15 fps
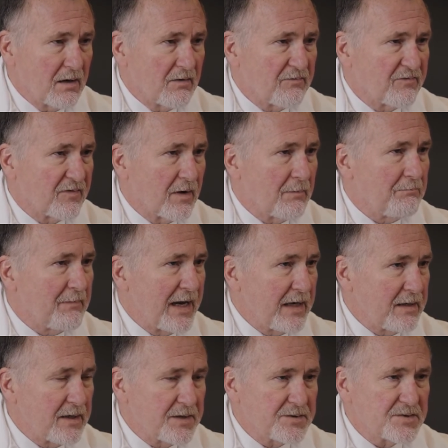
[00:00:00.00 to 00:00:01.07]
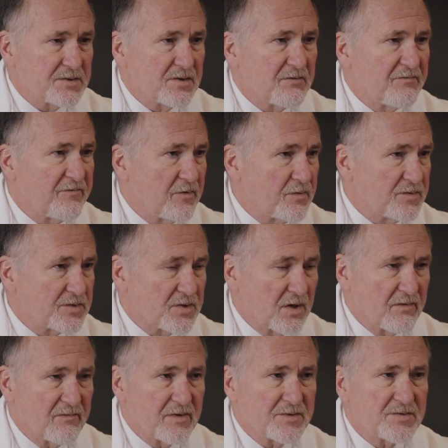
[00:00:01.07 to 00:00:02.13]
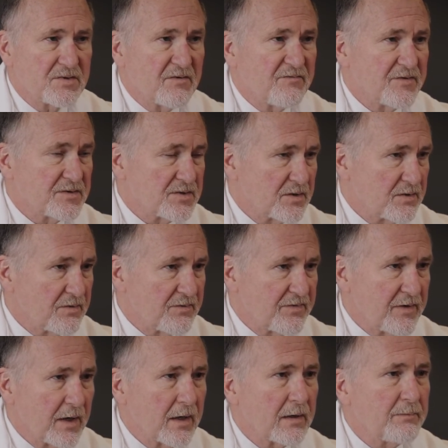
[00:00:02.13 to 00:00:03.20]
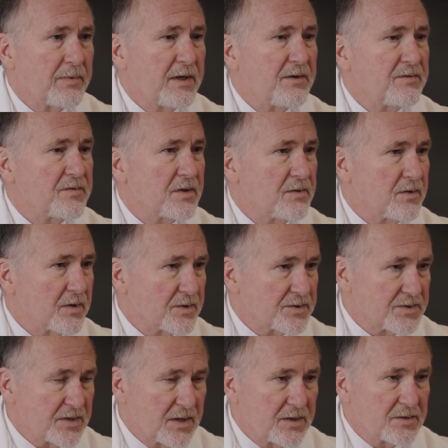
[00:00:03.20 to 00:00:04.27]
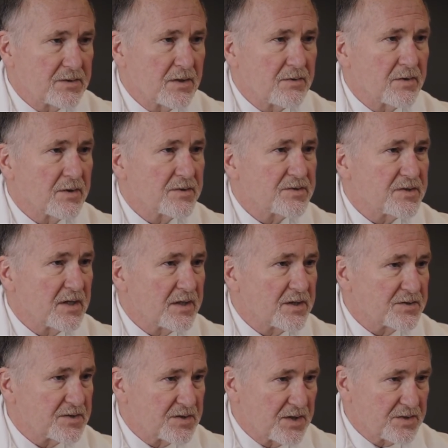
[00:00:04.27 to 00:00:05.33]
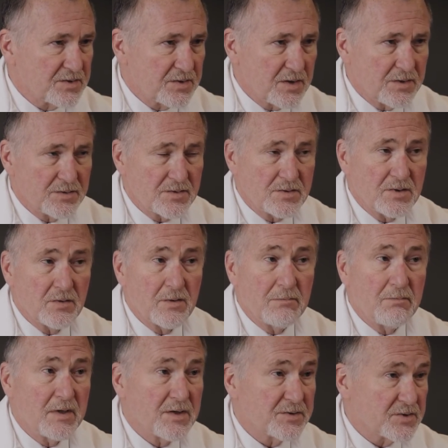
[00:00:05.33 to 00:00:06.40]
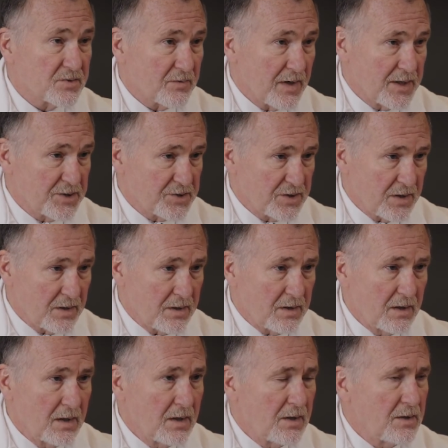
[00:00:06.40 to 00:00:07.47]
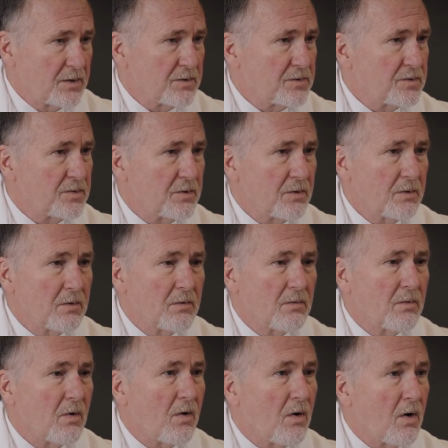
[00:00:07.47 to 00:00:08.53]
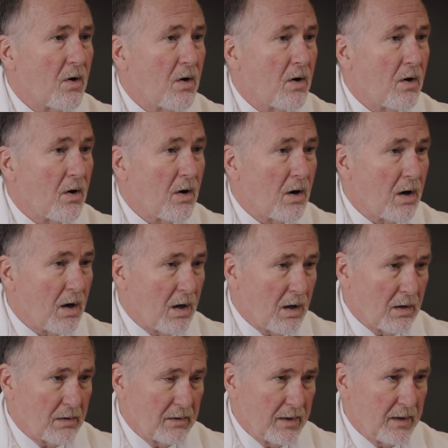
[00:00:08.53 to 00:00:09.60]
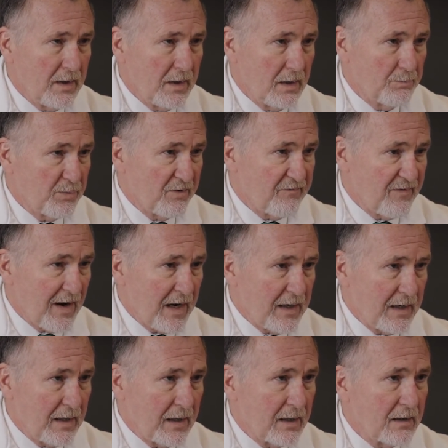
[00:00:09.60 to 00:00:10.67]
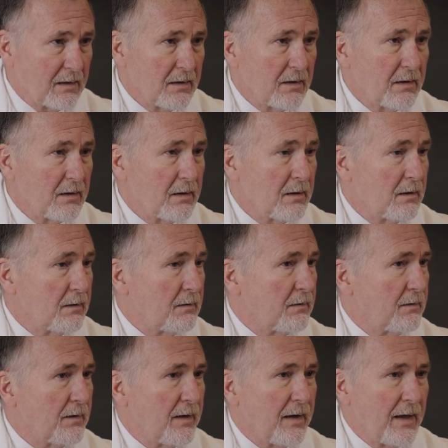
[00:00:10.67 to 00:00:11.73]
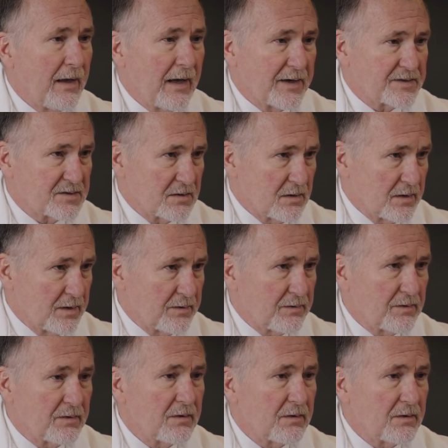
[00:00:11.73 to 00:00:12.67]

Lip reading: from maintenance to food service to physical therapy to nursing assistants to administration, to all in providing excellent